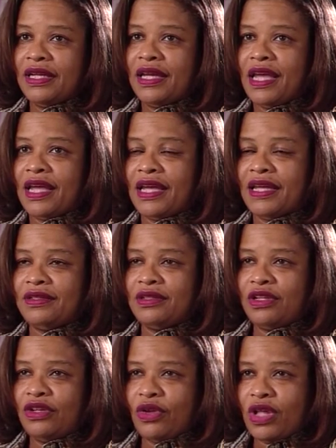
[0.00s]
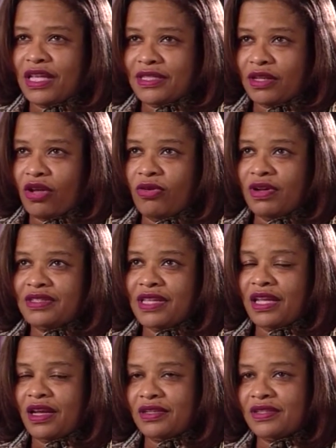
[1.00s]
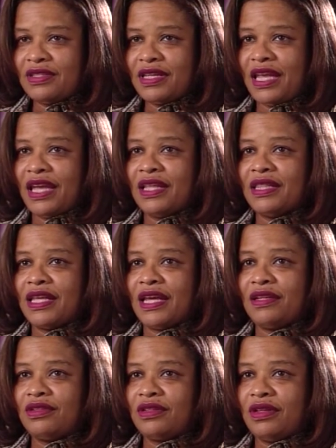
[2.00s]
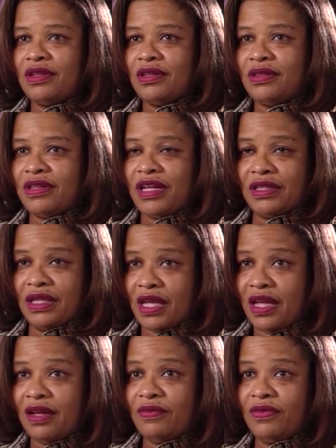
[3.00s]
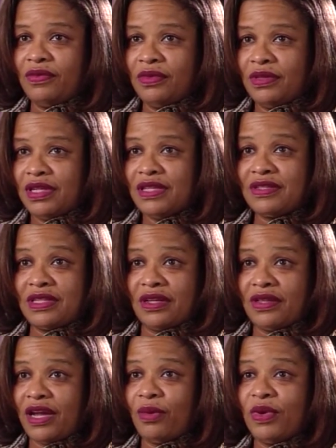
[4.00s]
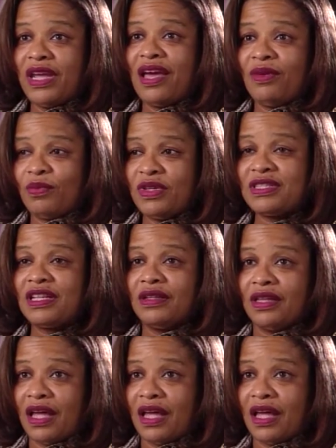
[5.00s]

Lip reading: And, you know, as long as they understand that their love is still there, we still love